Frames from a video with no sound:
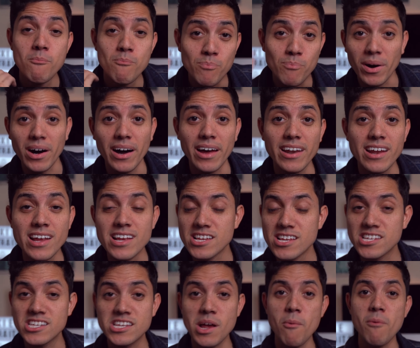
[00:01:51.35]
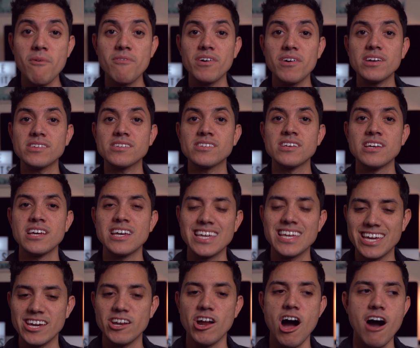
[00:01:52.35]
but some of us
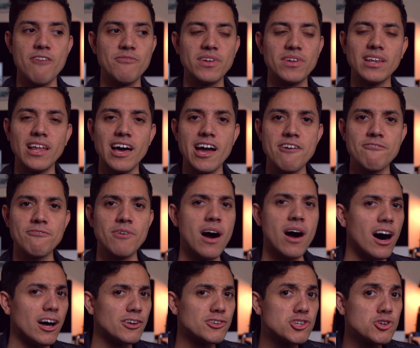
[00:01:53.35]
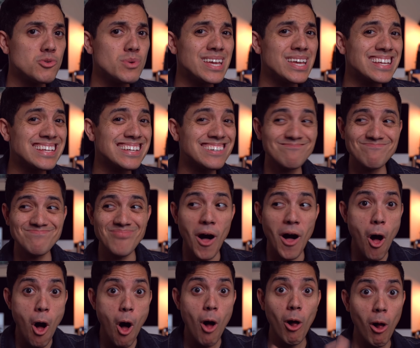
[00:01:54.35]
get off in life on doing
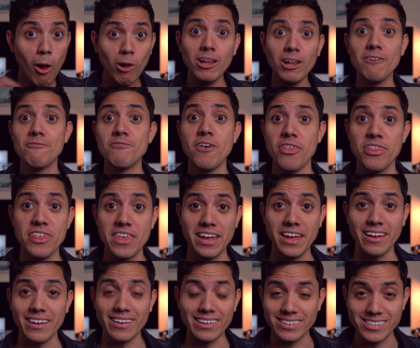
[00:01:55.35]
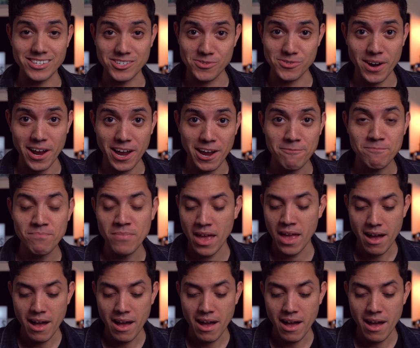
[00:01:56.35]
all of the things, right?